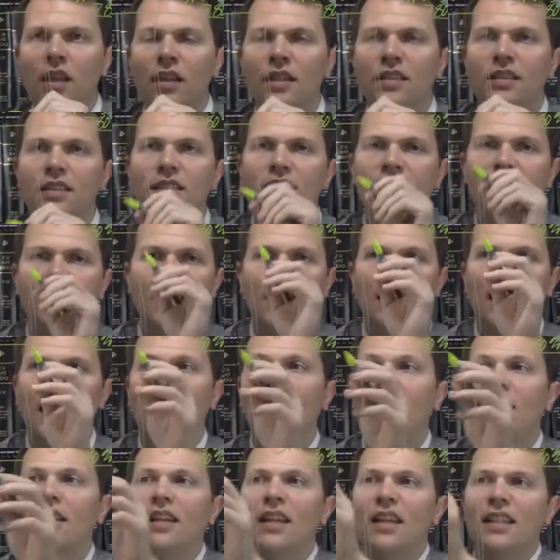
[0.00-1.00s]
This is the
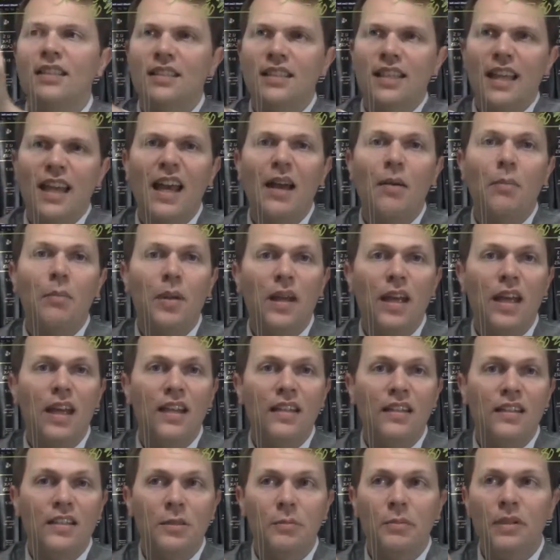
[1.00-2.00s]
candidate's
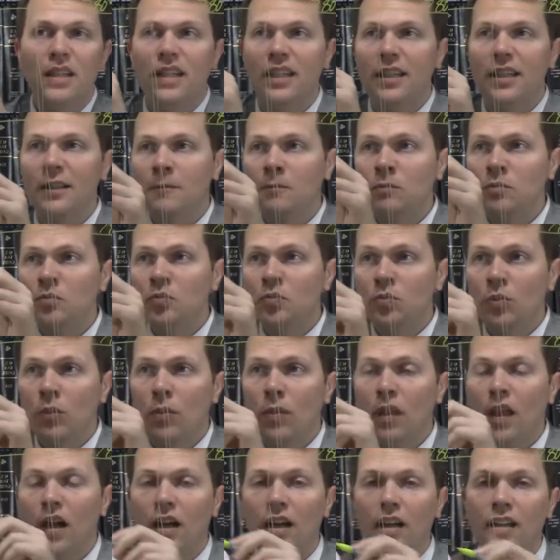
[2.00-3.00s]
campaign committee.
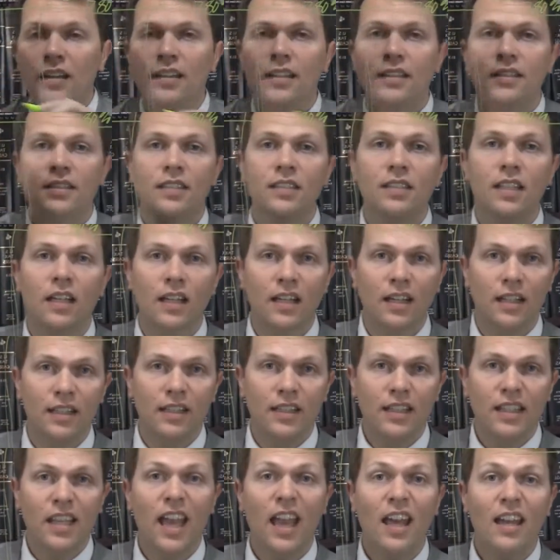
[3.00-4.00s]
The
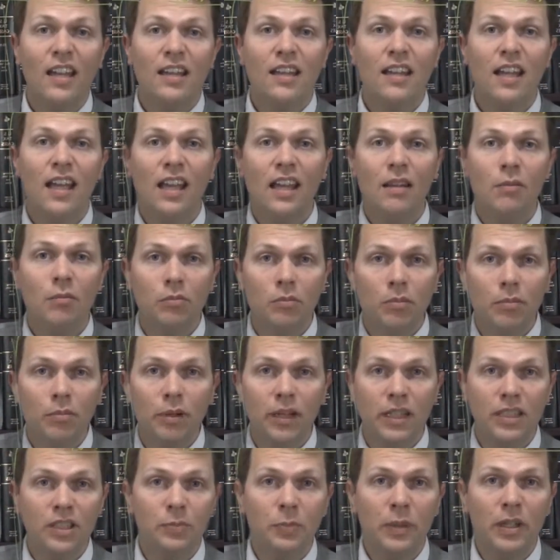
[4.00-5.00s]
candidate,
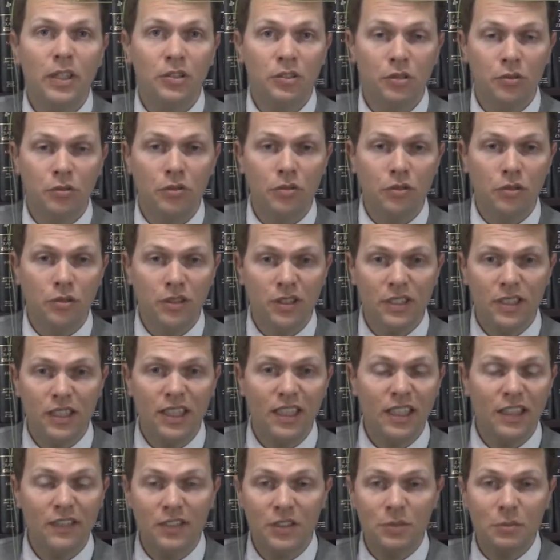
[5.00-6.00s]
by special rules, can
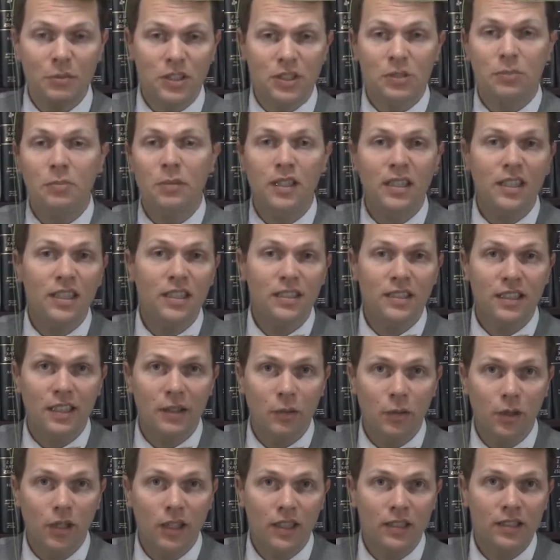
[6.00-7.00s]
give as much money as they
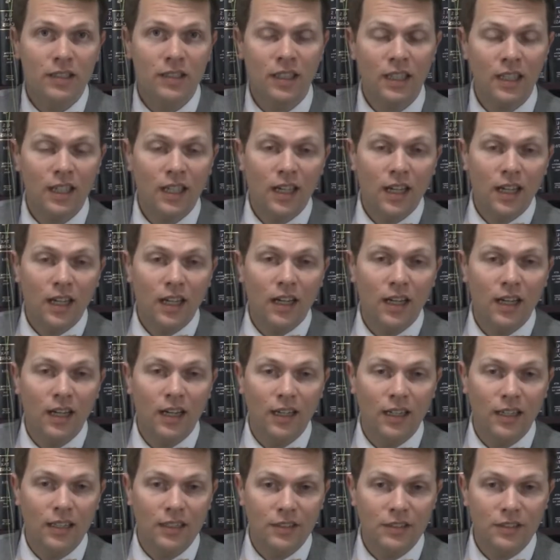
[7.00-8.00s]
want
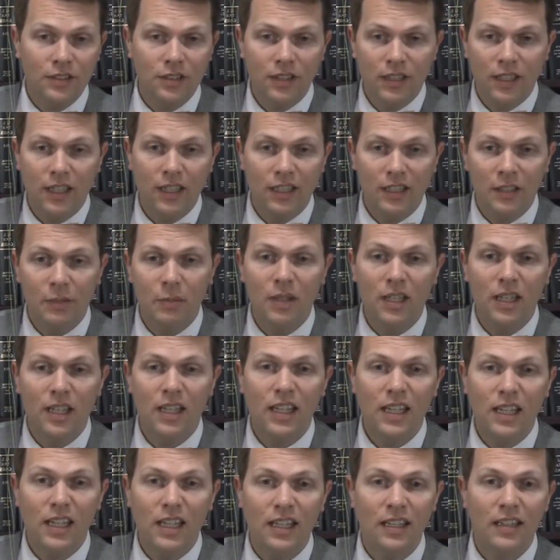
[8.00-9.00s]
to that
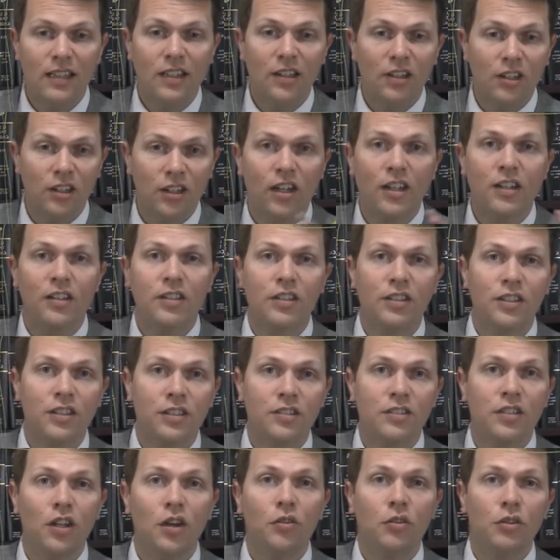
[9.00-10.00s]
committee, and there are other
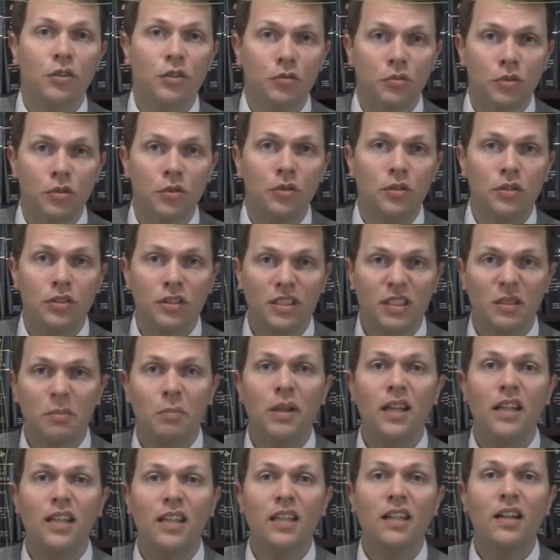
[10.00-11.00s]
donor rules
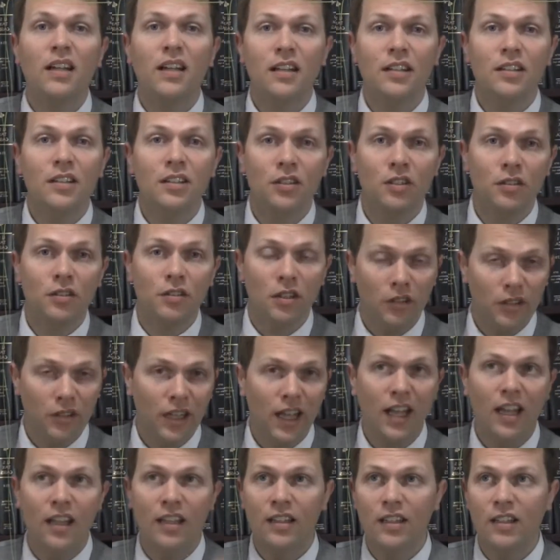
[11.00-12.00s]
depending on your
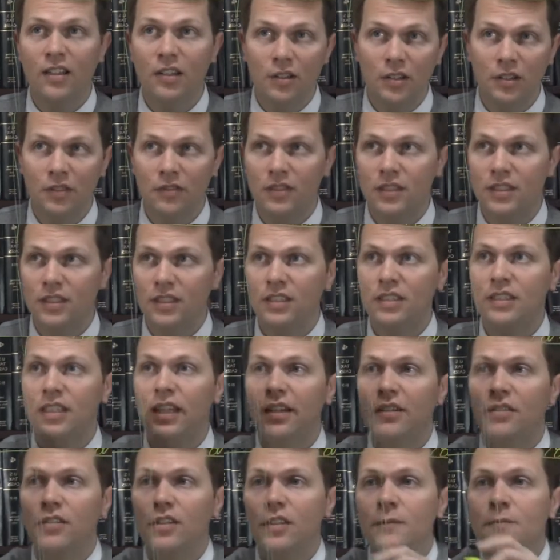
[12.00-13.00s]
locality or if it's a
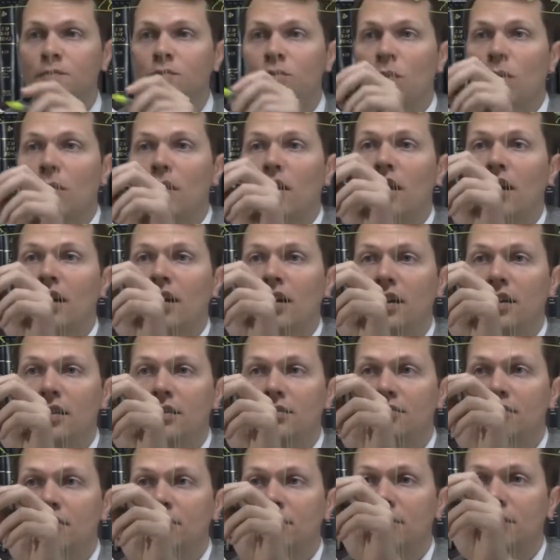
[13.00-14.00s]
state-run
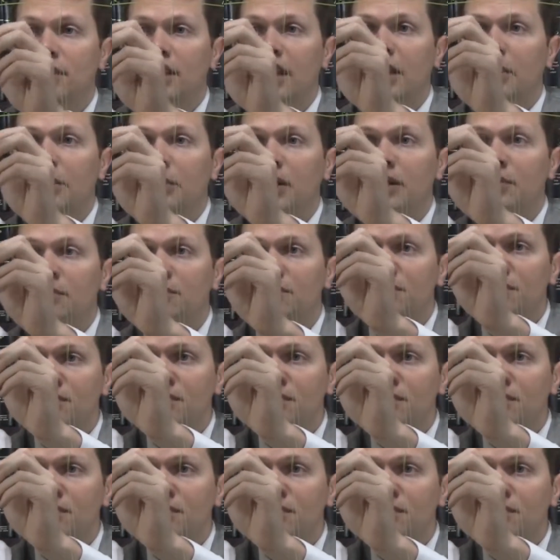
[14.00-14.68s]
campaign.